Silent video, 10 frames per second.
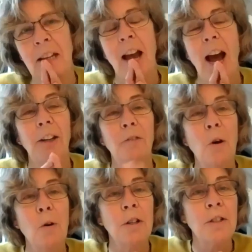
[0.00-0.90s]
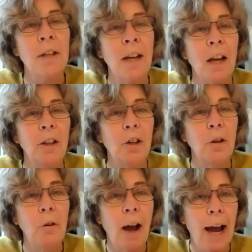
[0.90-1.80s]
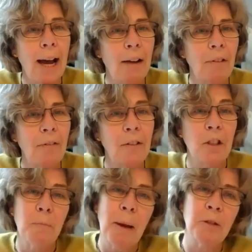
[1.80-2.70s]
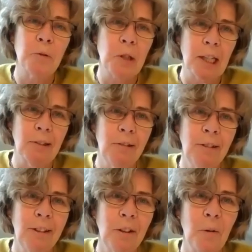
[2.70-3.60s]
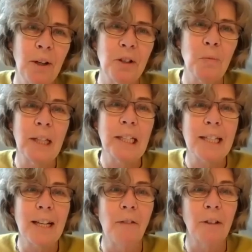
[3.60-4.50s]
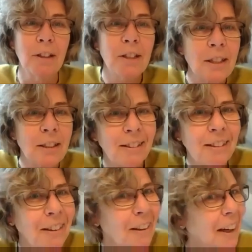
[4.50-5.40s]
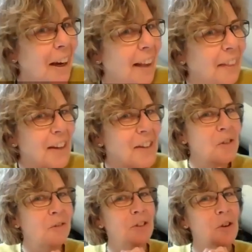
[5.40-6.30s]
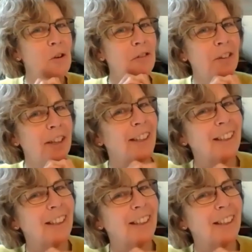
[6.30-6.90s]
And of course, you have a very special skill, which we discovered, and that's your photography.